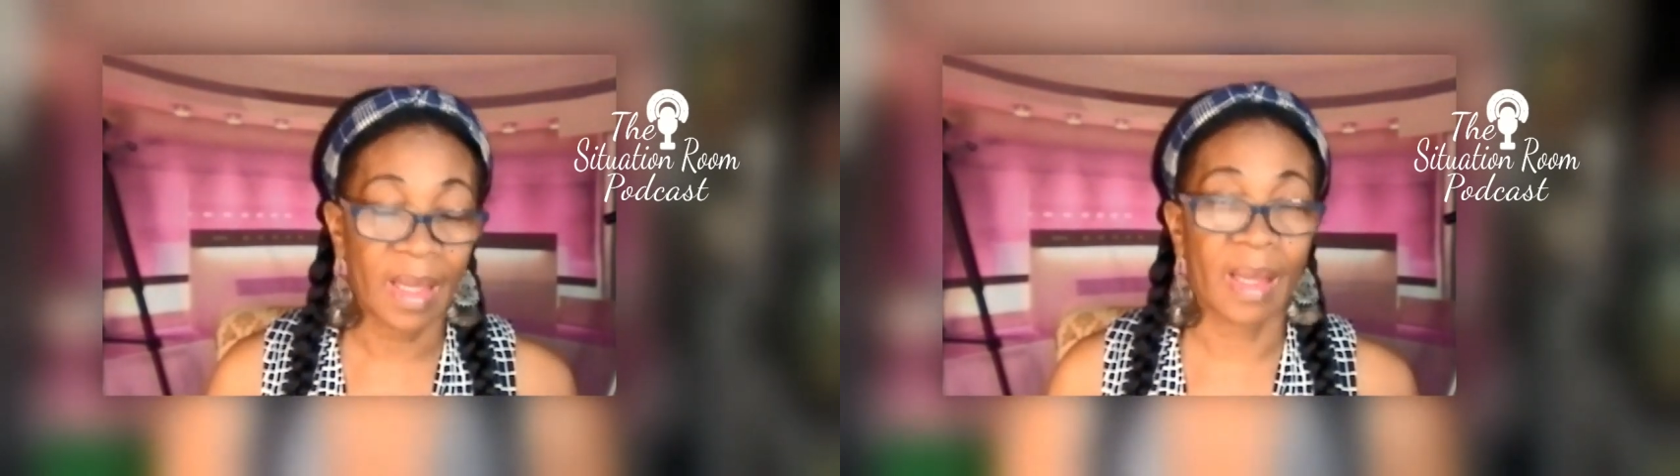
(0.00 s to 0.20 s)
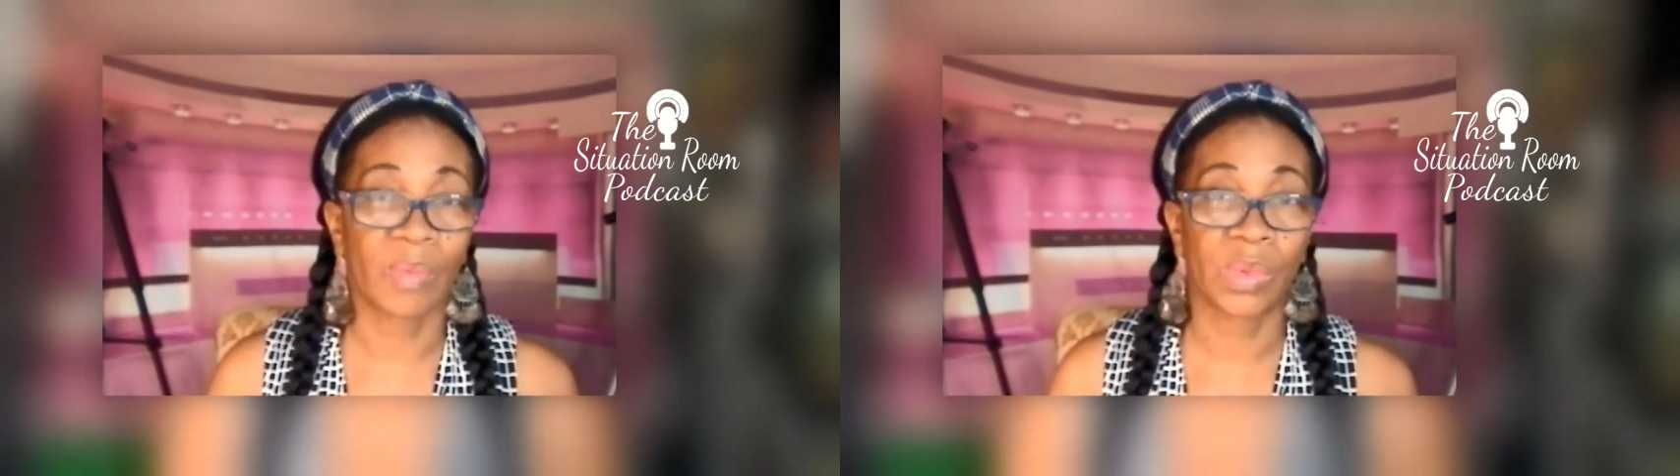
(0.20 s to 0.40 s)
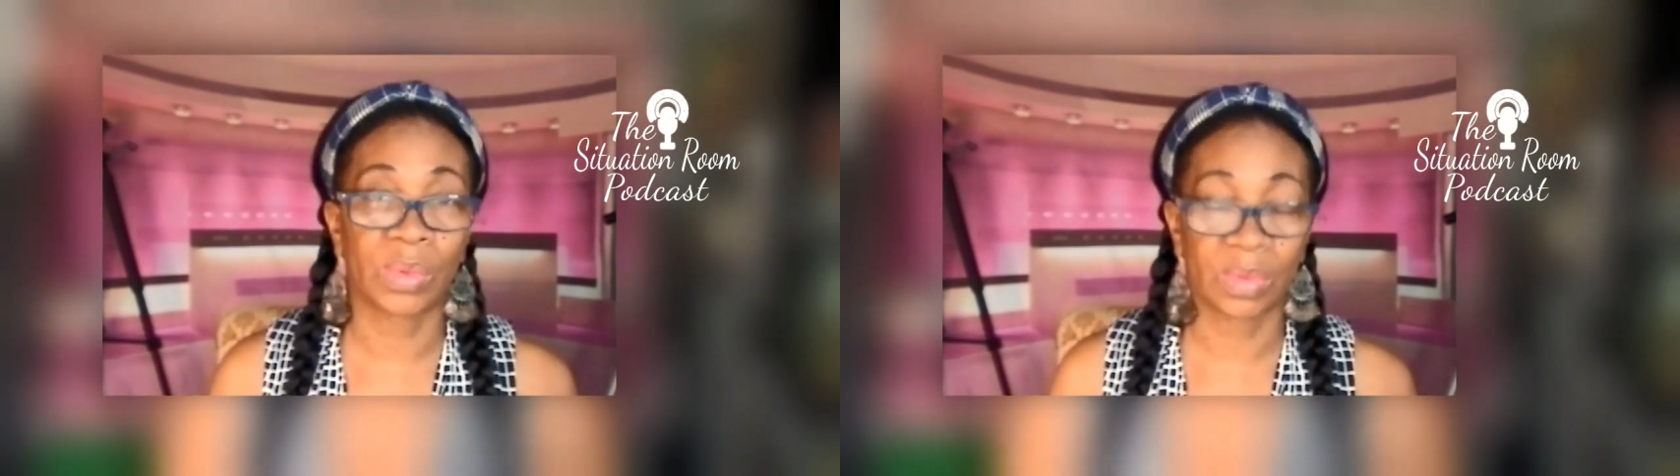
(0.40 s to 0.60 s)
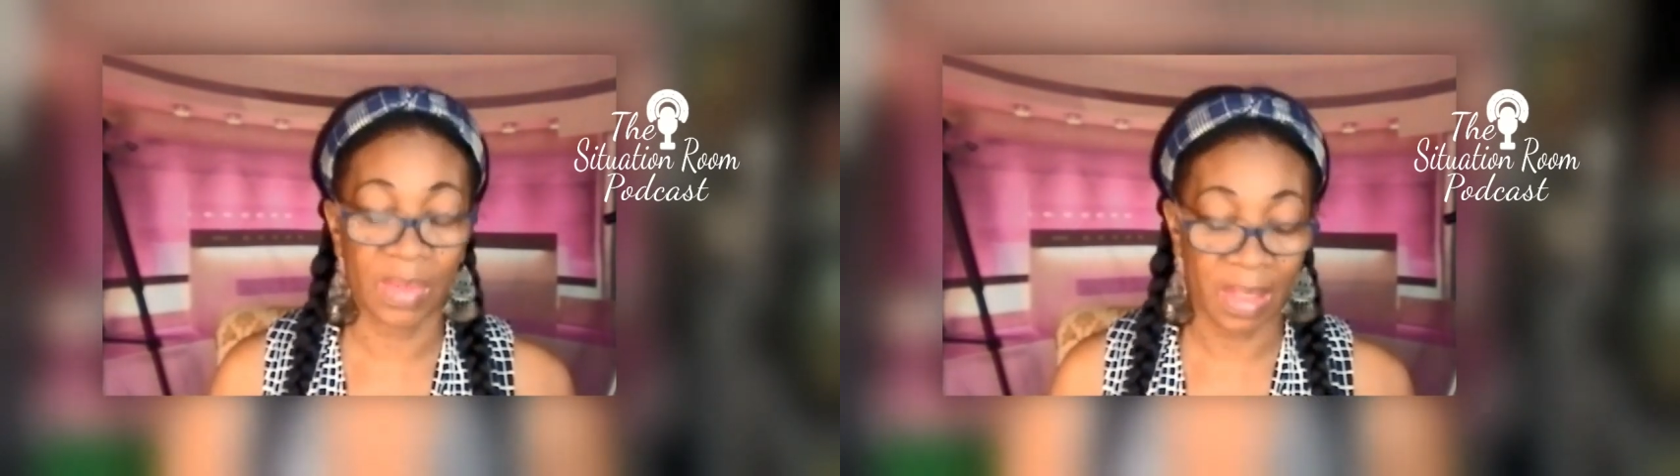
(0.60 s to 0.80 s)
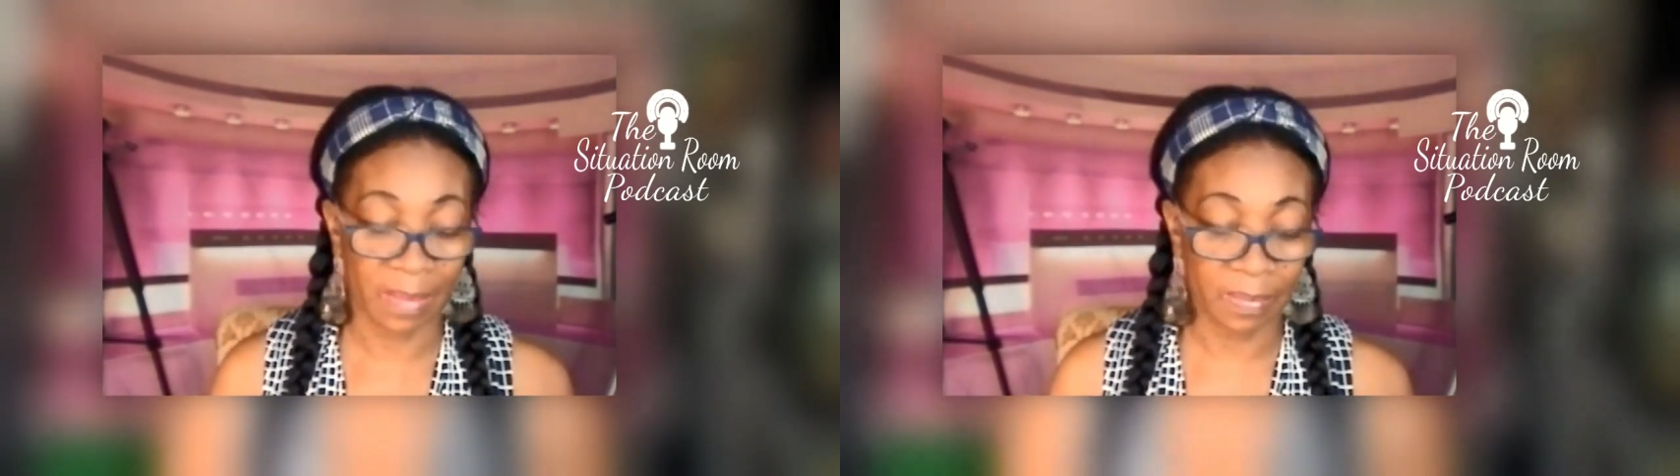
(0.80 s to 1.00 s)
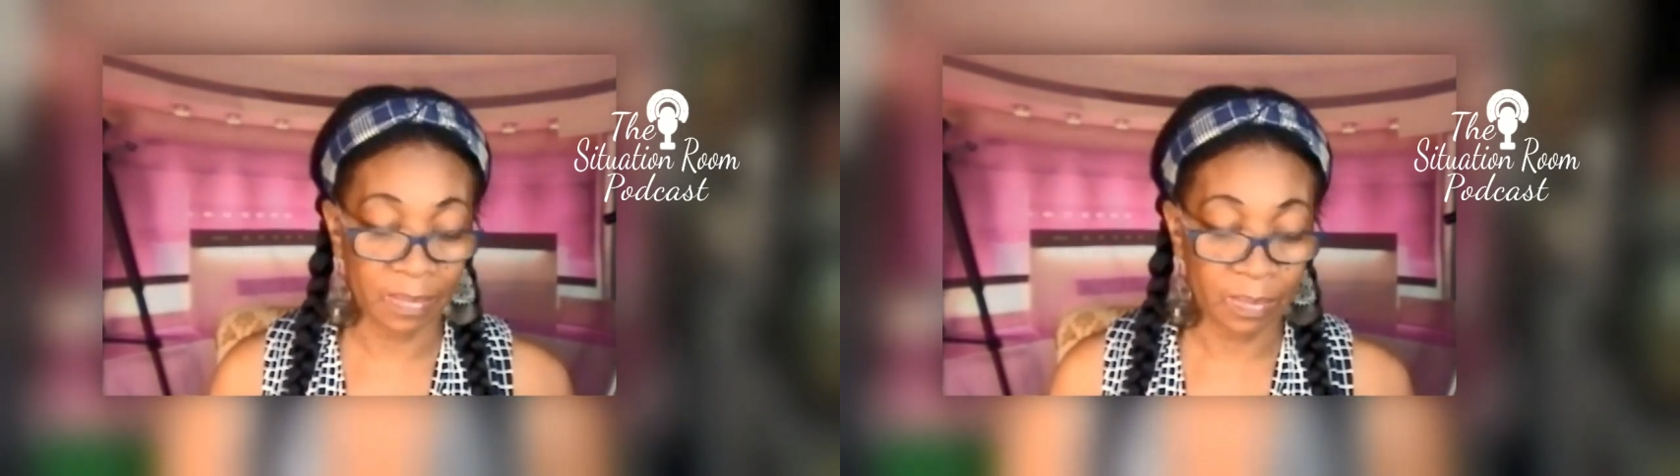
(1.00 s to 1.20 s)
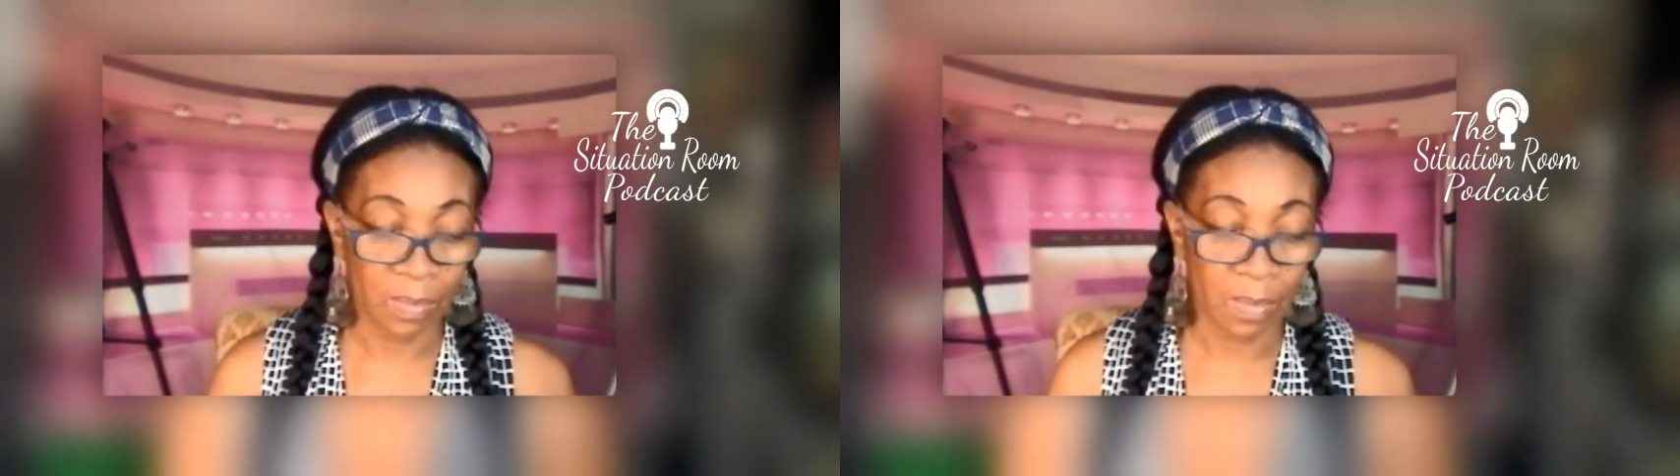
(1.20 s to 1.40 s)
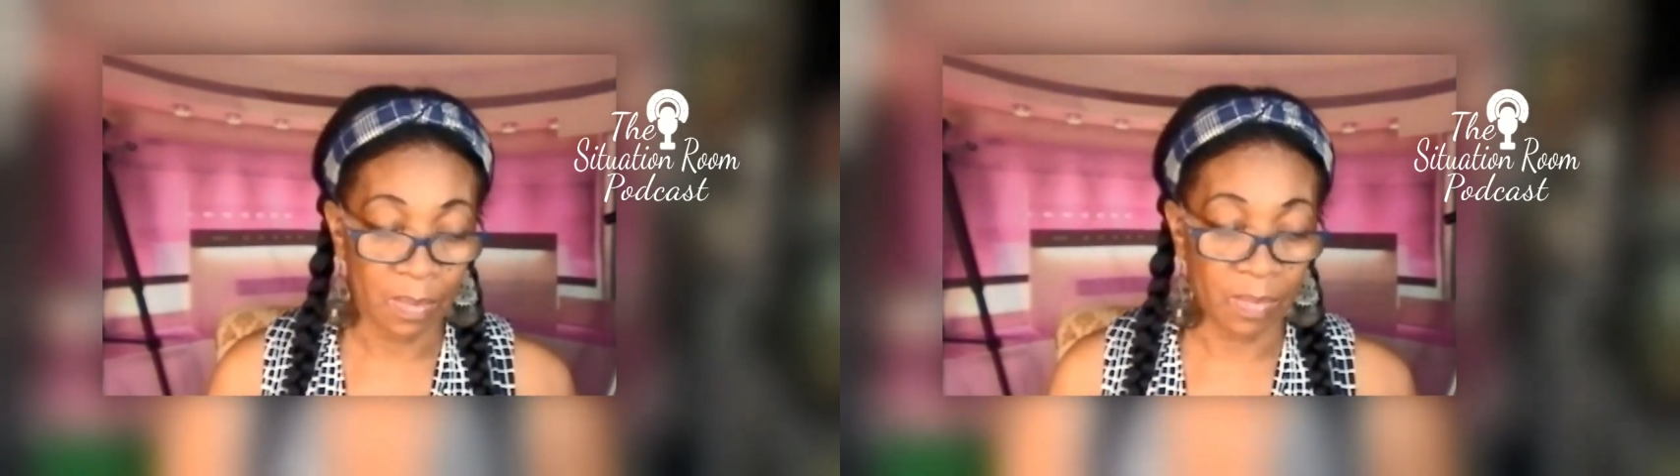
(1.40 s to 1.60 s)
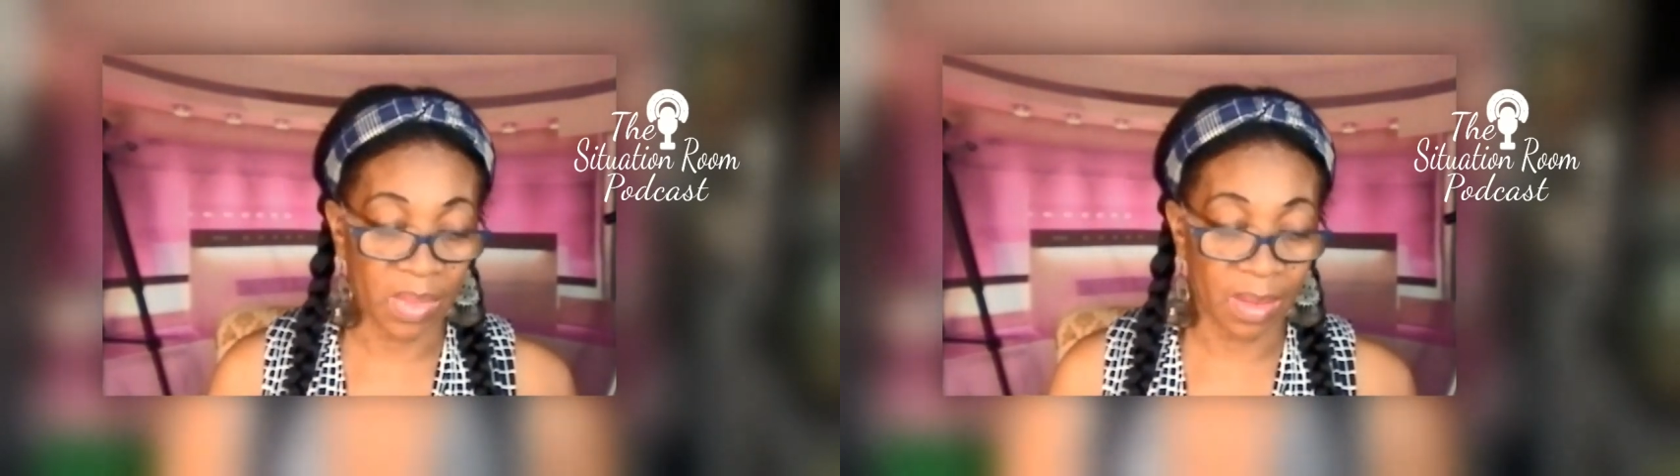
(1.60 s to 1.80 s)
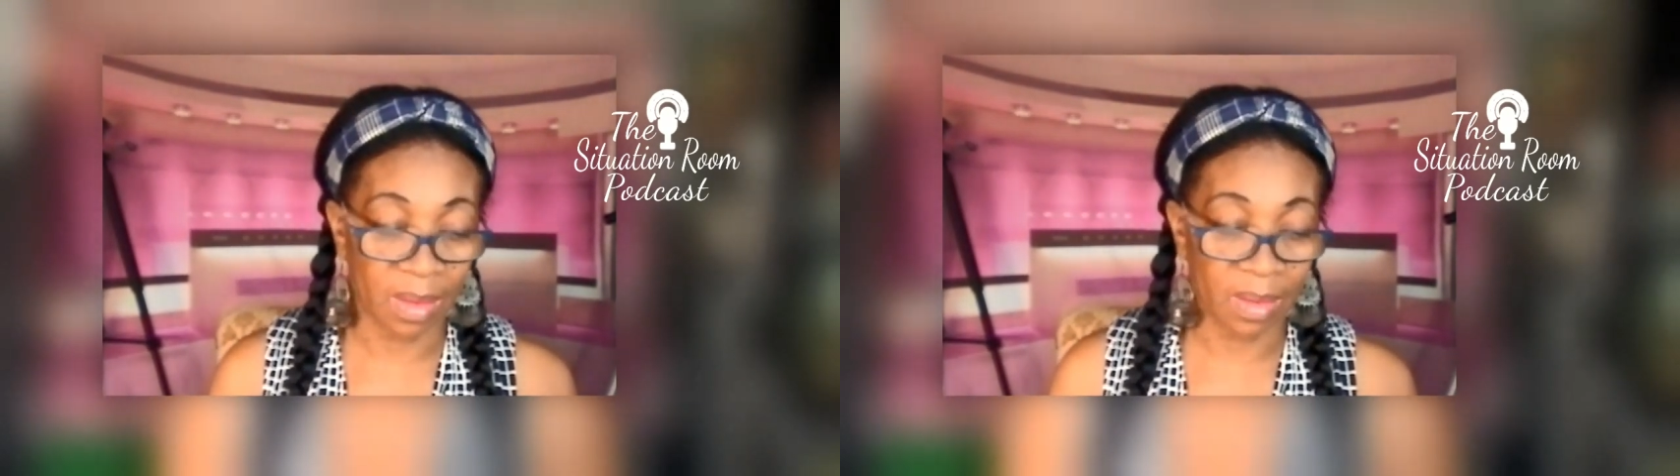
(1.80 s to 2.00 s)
I won't do that. But